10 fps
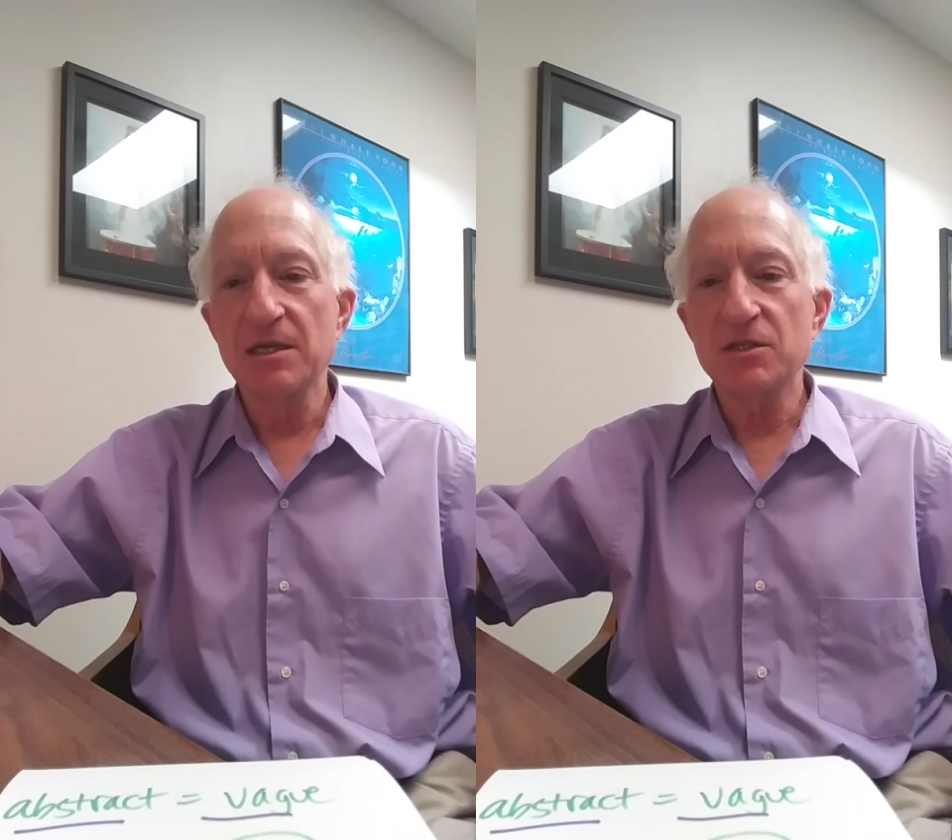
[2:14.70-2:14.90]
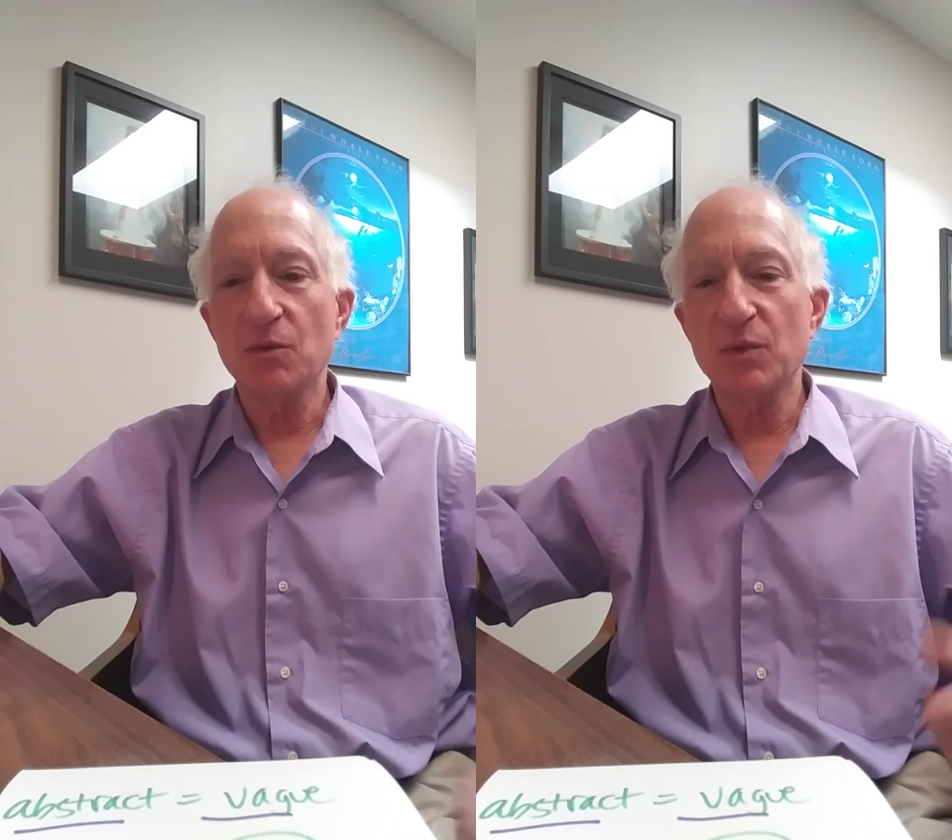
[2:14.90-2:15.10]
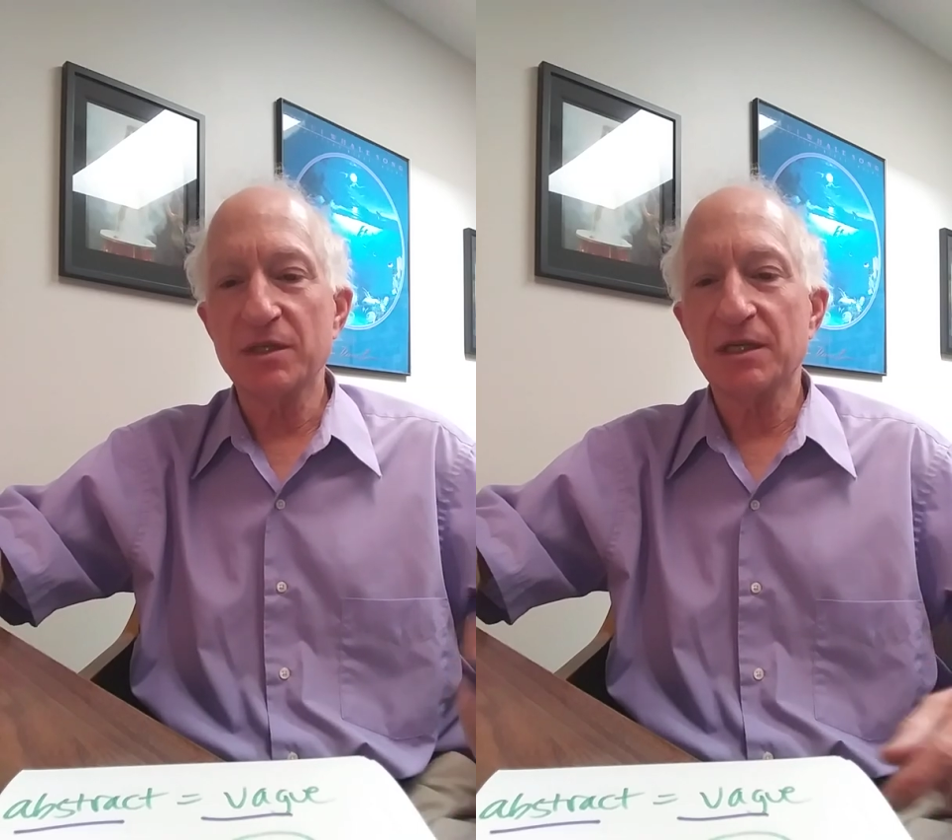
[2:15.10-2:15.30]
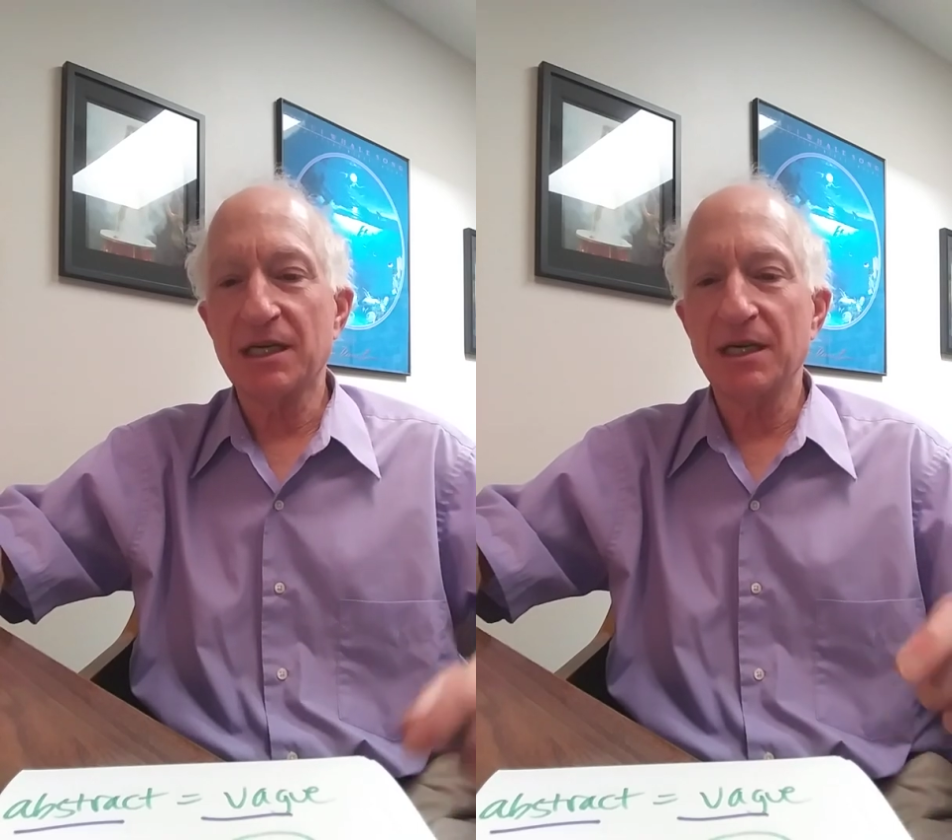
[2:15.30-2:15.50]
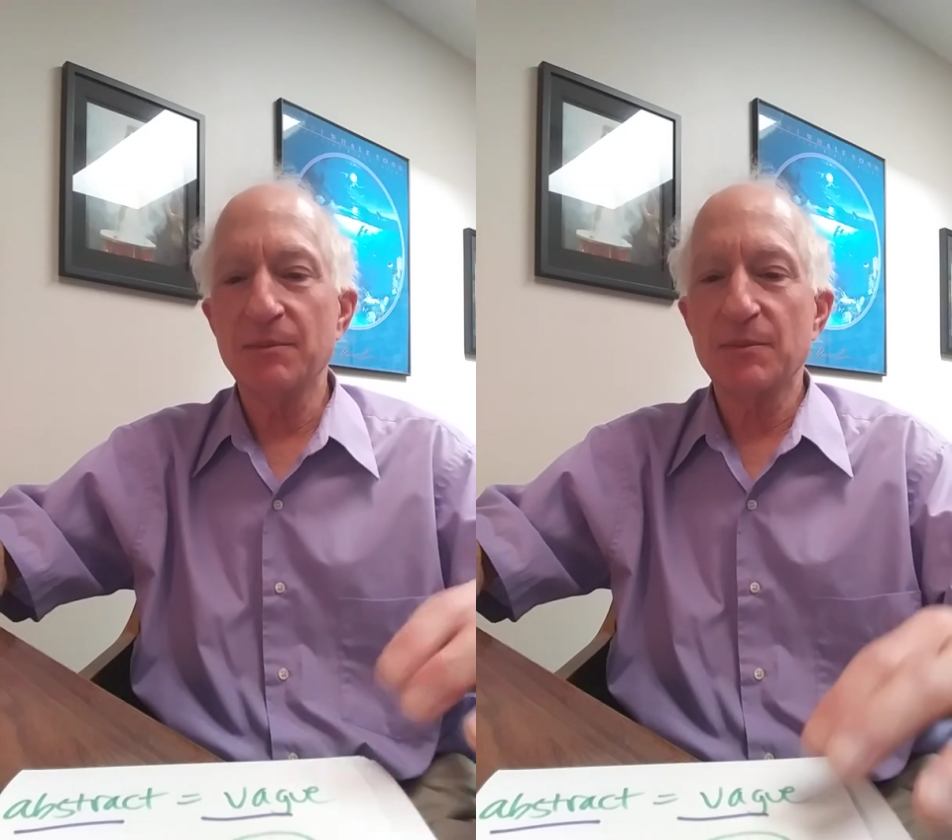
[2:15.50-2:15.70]
So what are the
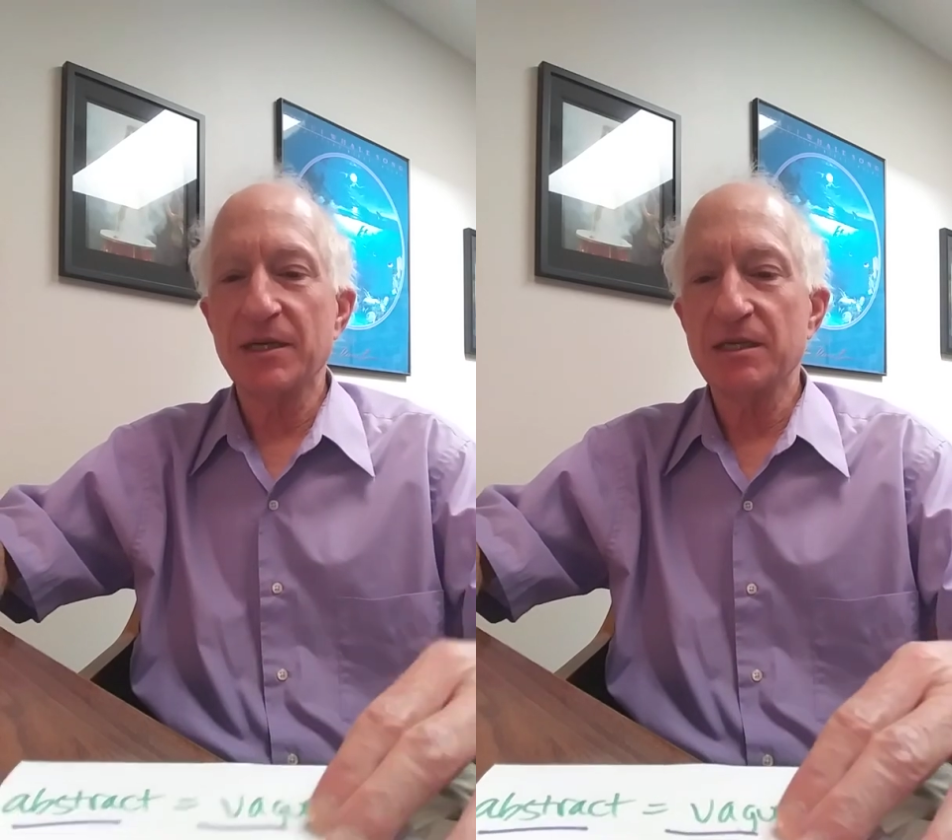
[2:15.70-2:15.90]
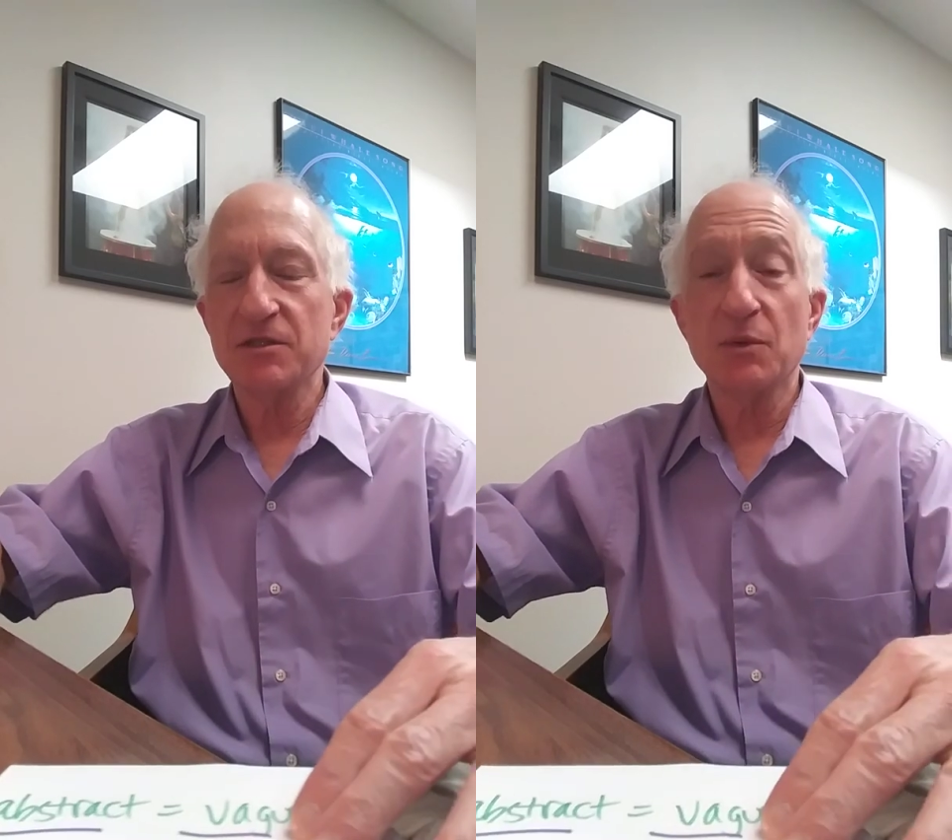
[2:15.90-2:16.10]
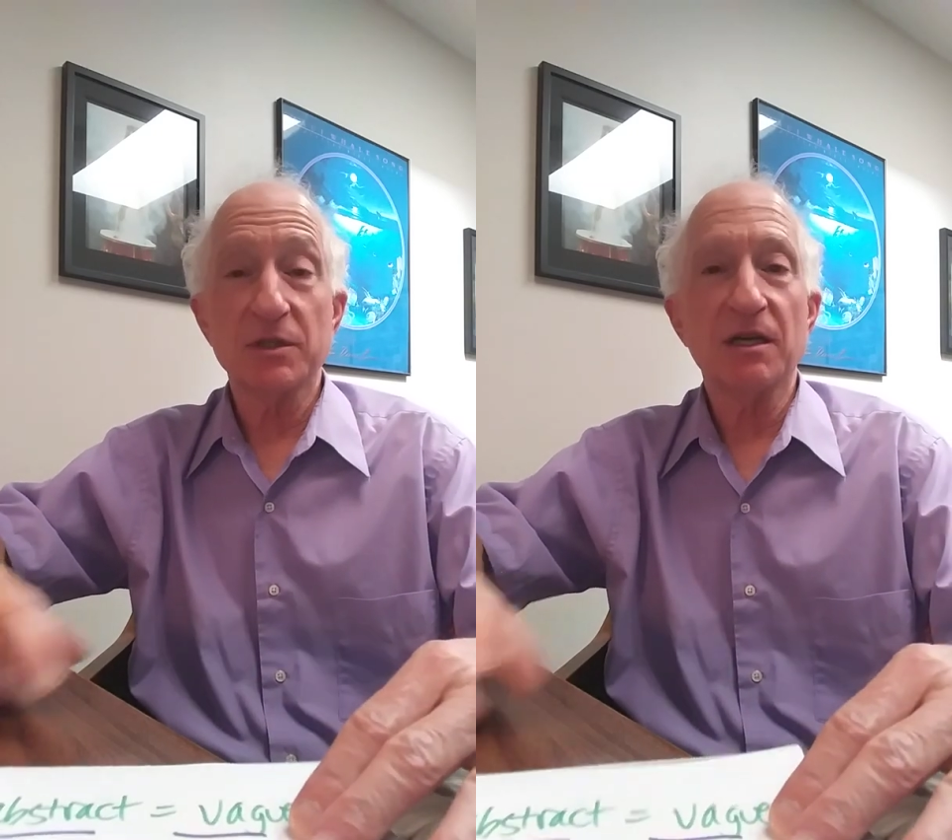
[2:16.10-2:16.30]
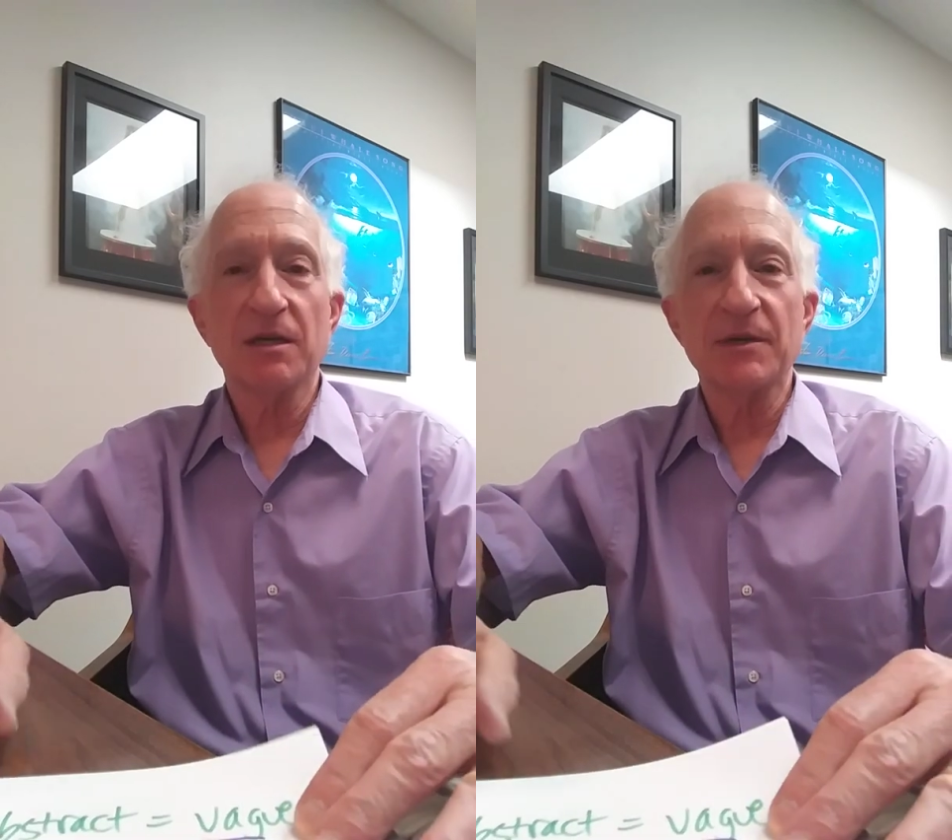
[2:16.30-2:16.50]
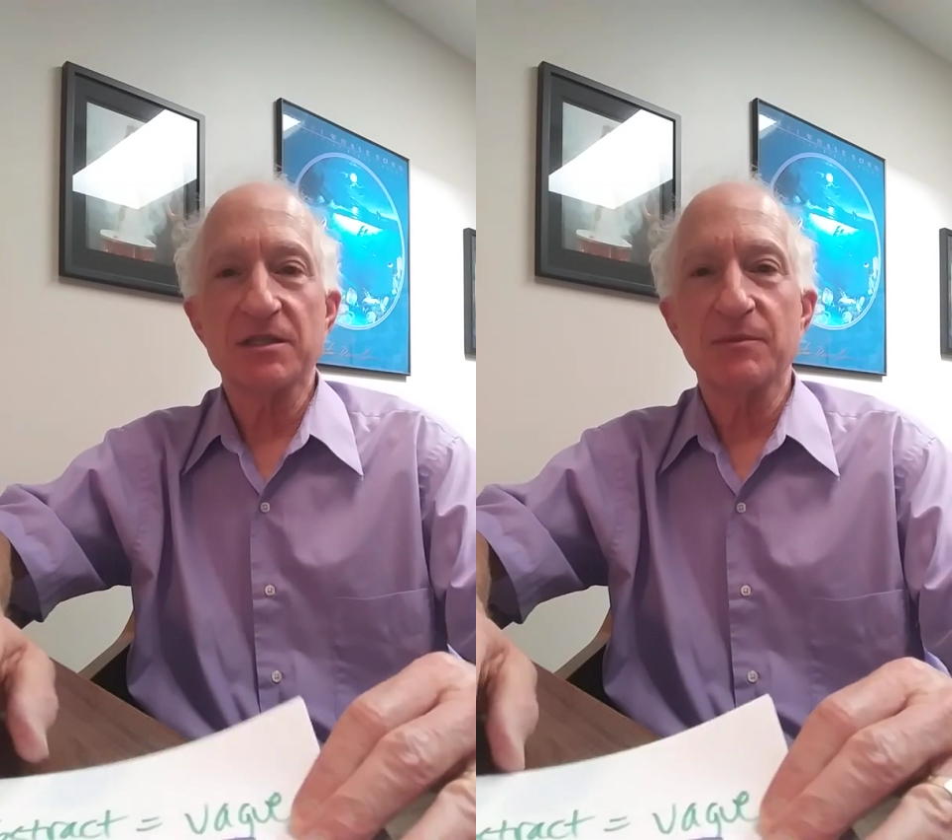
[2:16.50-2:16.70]
common so we'll talk about